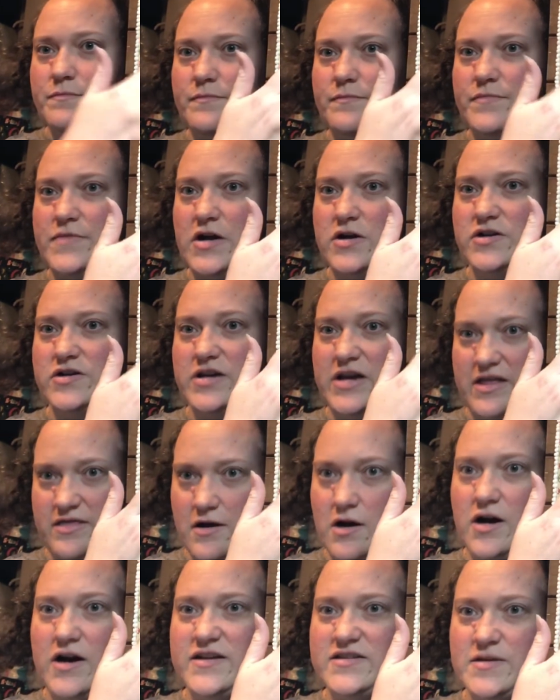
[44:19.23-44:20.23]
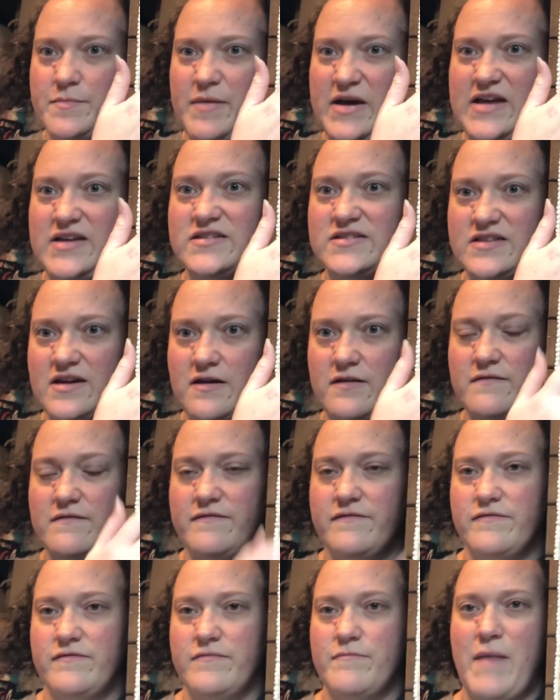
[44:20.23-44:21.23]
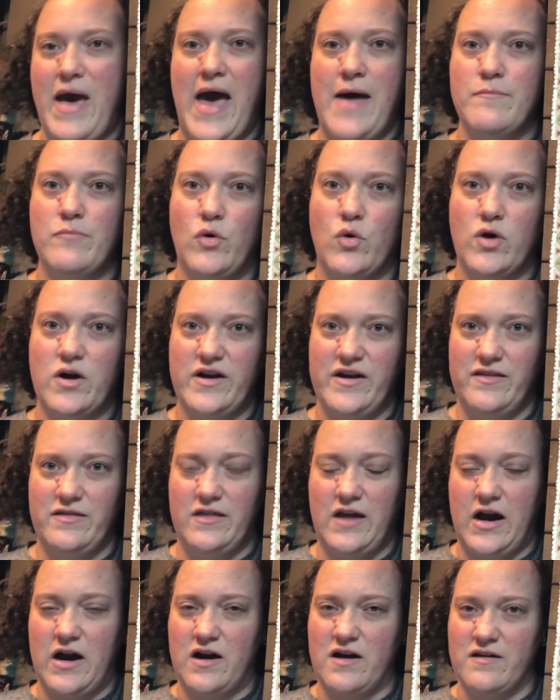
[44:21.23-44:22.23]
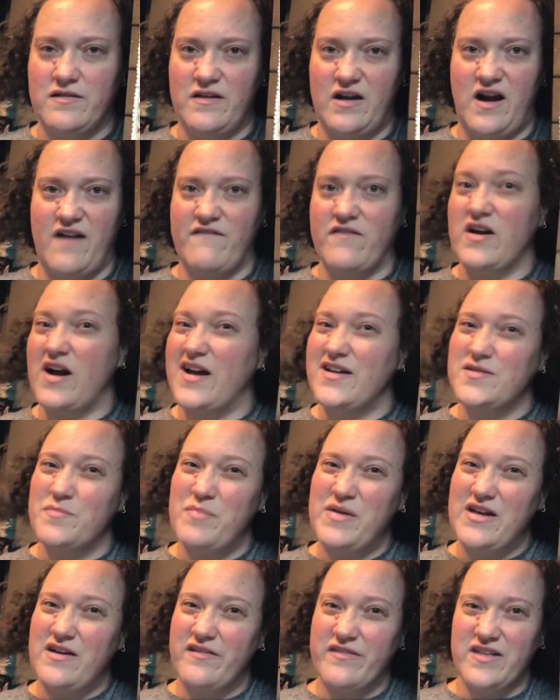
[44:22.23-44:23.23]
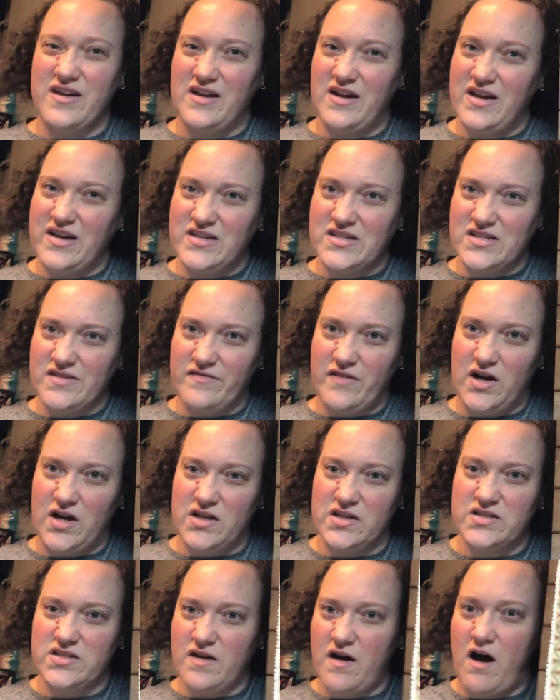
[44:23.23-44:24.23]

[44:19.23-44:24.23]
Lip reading: there is a piece of matte board in there that I forgot to peel the adhesive off